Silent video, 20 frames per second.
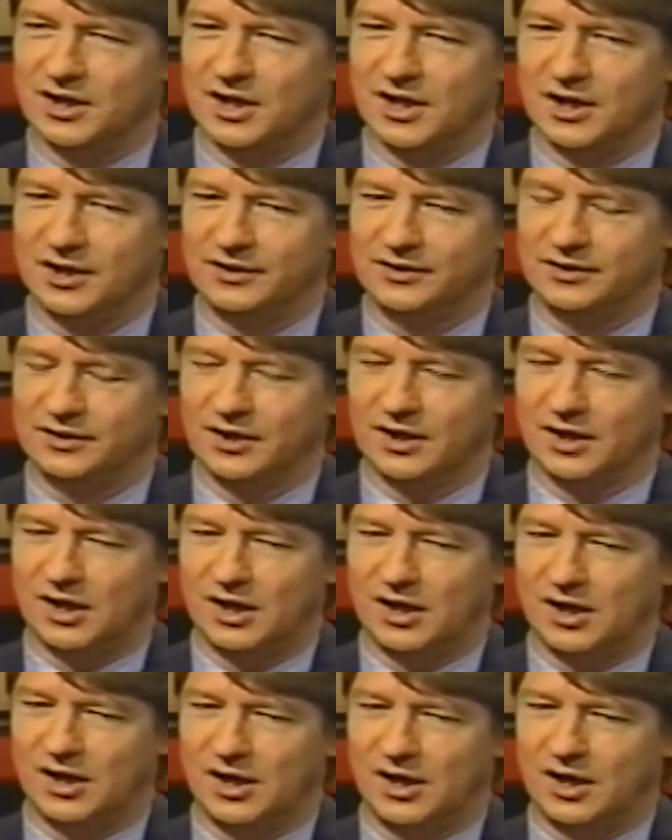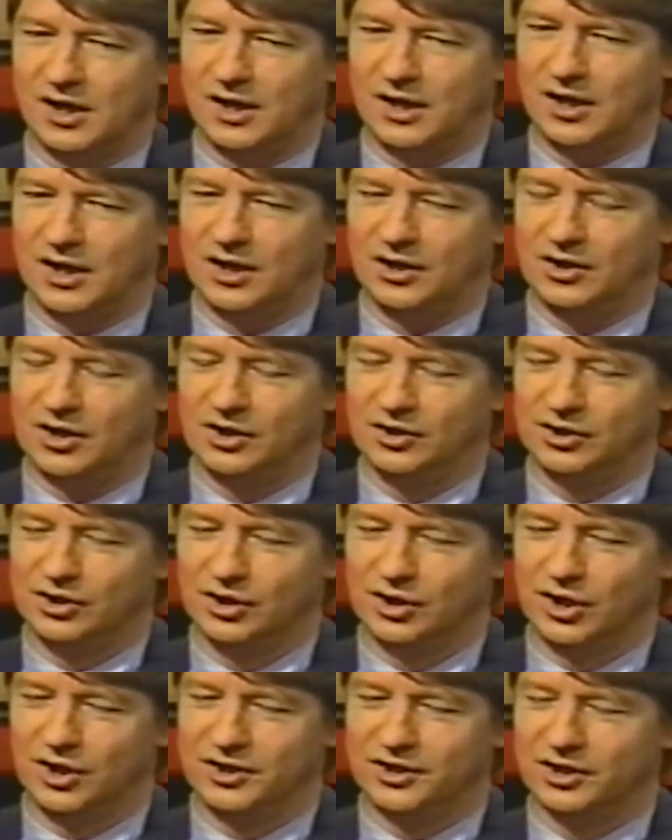and a
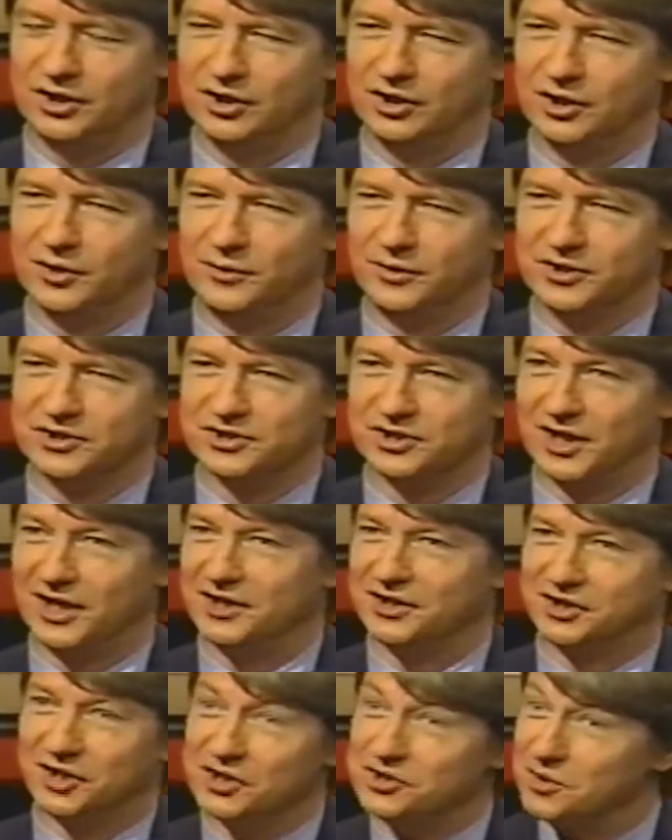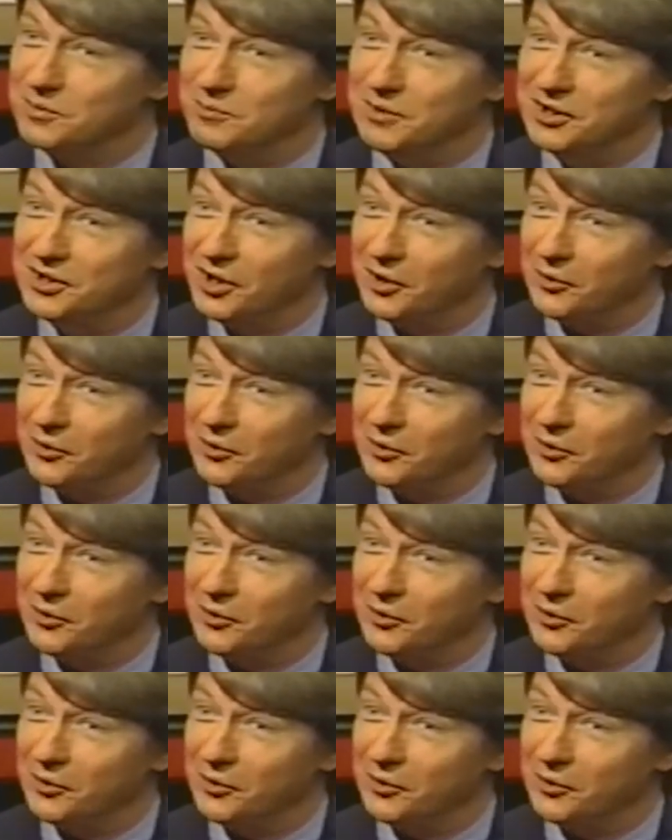little on the illiterate side doesn't mean they're